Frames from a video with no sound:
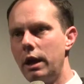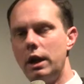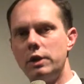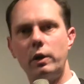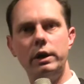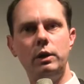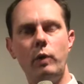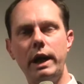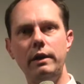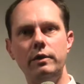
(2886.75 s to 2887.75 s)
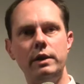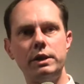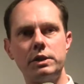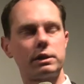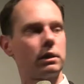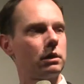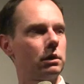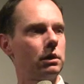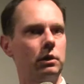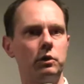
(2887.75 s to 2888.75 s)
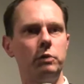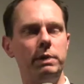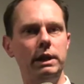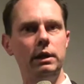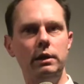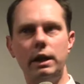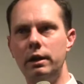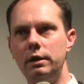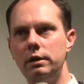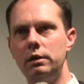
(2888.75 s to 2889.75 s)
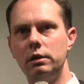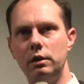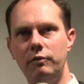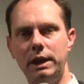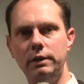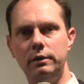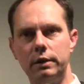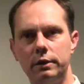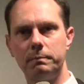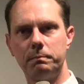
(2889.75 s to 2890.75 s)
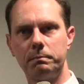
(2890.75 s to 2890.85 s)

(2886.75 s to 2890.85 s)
So in a way, this could be the end of painting.